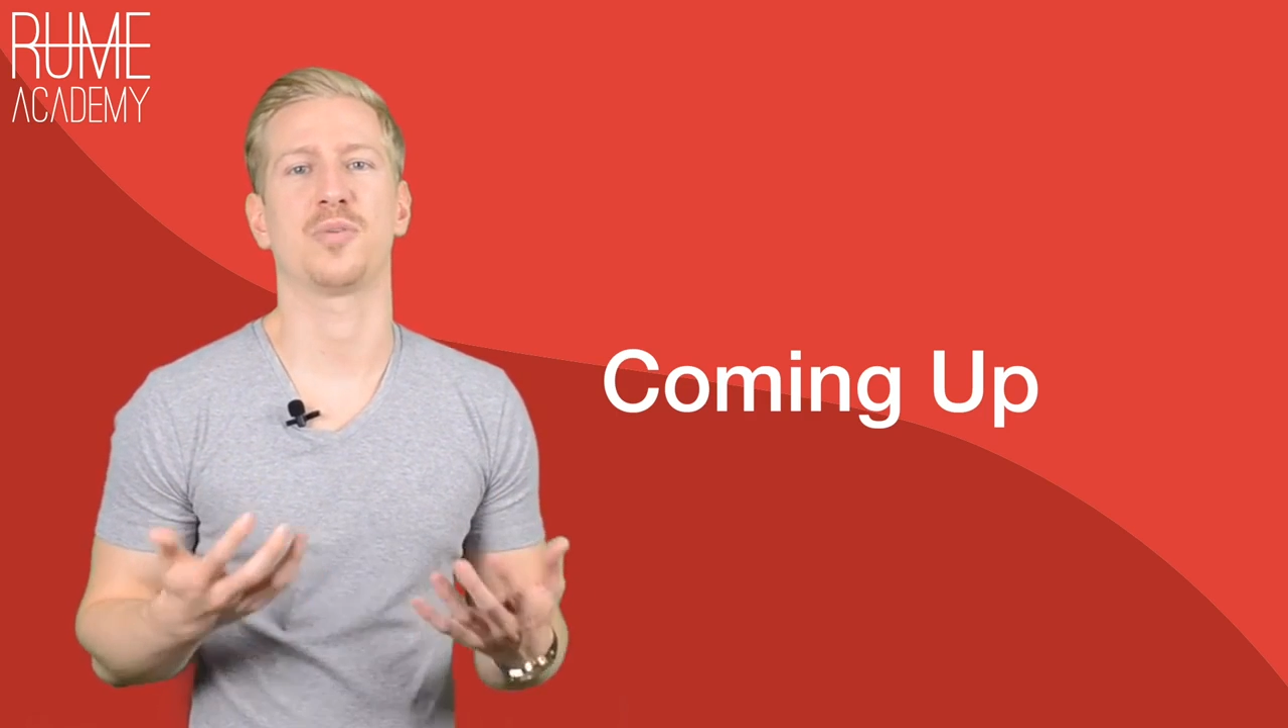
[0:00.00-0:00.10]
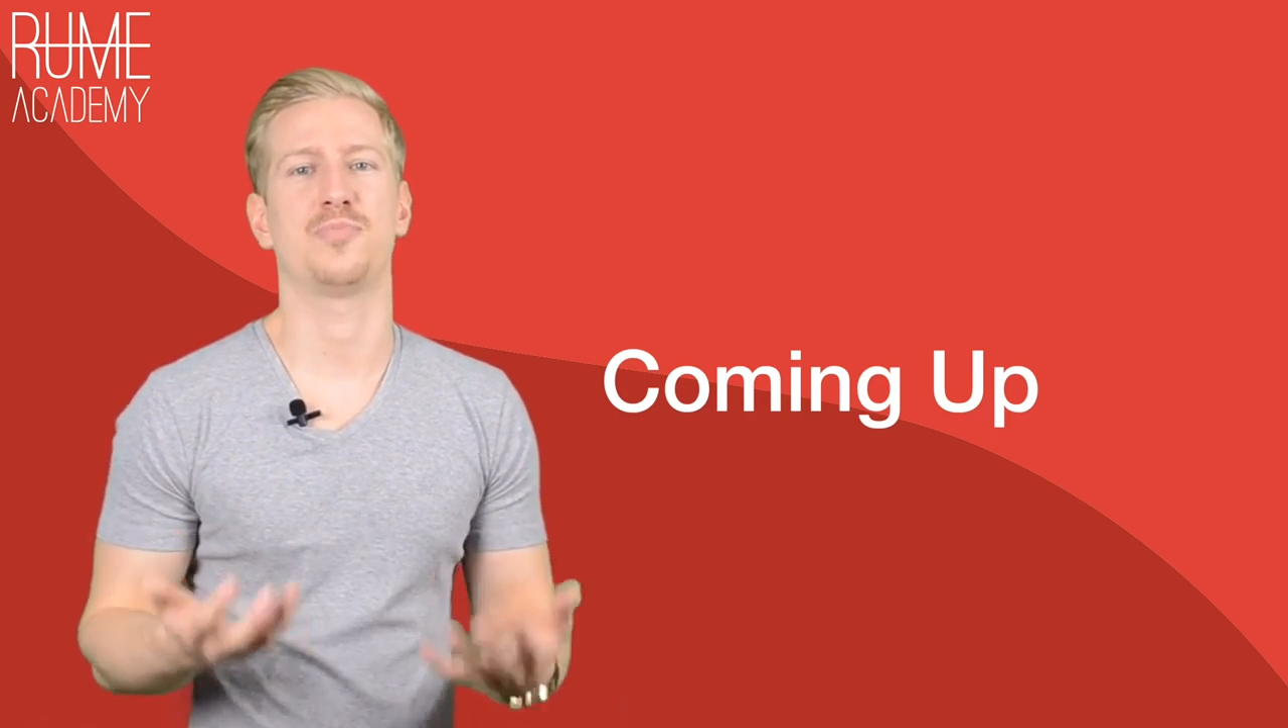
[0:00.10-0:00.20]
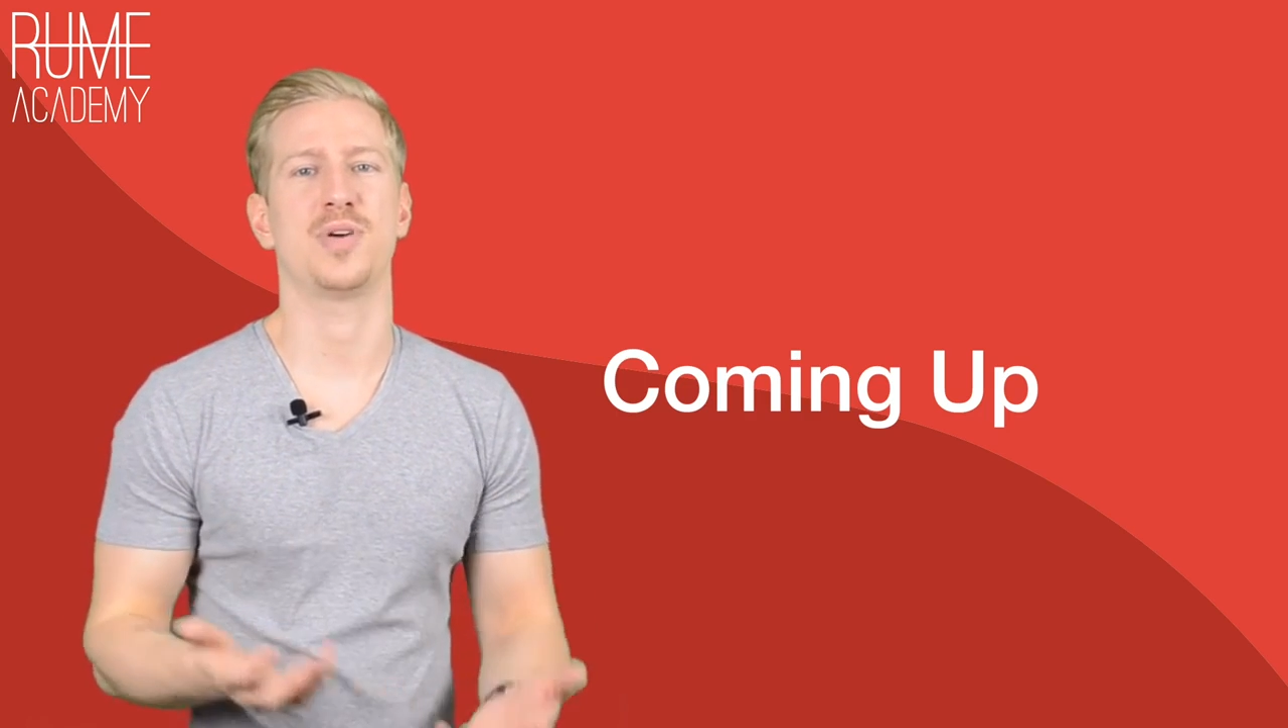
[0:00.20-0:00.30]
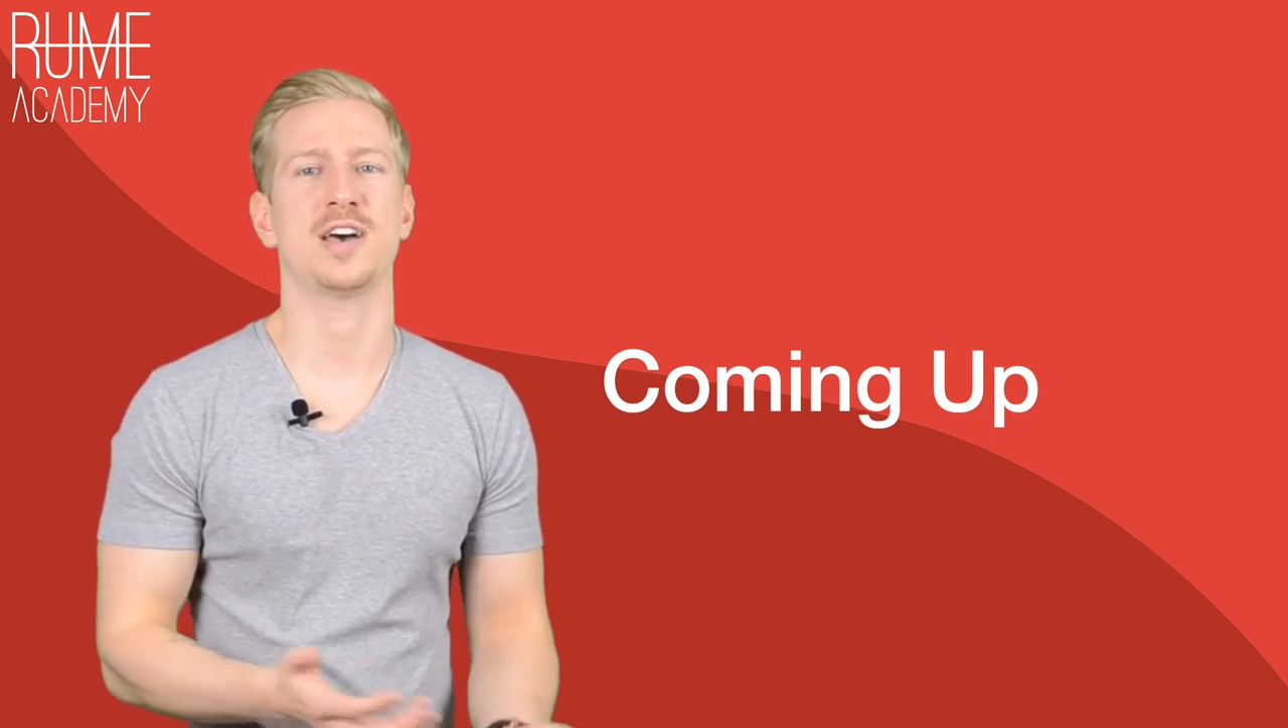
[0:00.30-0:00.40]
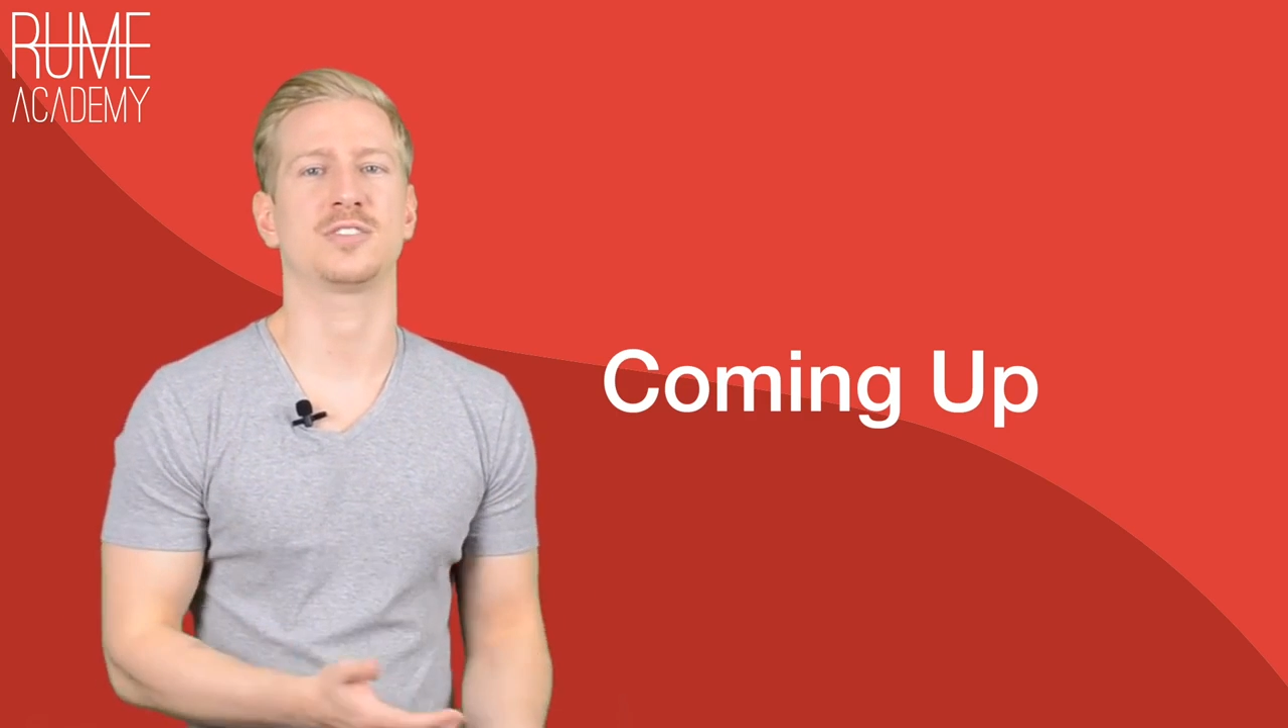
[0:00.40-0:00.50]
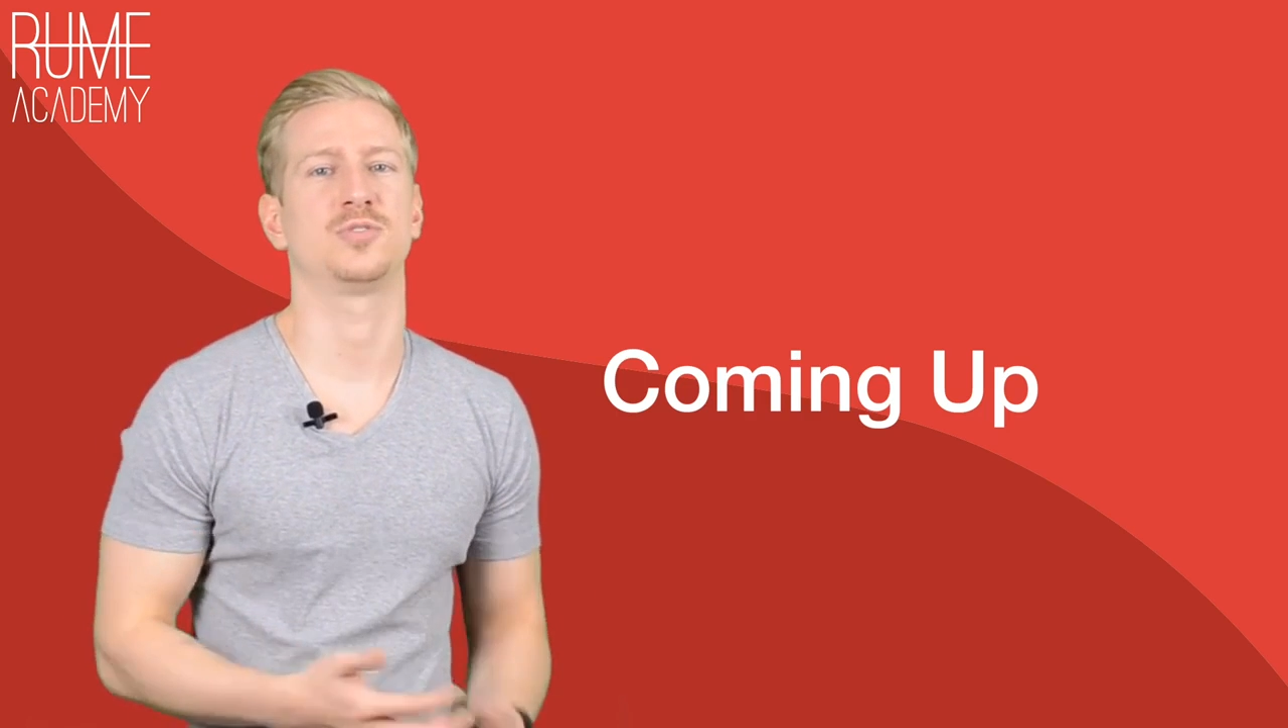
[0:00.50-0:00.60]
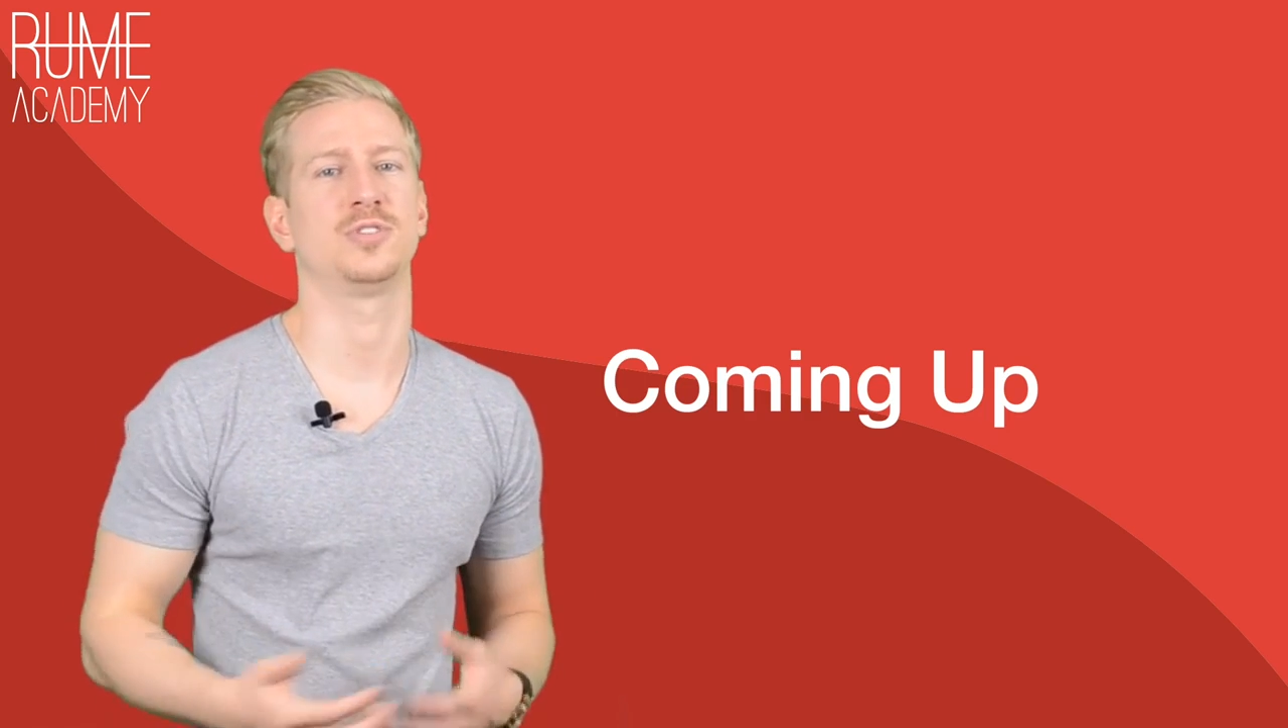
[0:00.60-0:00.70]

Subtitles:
compared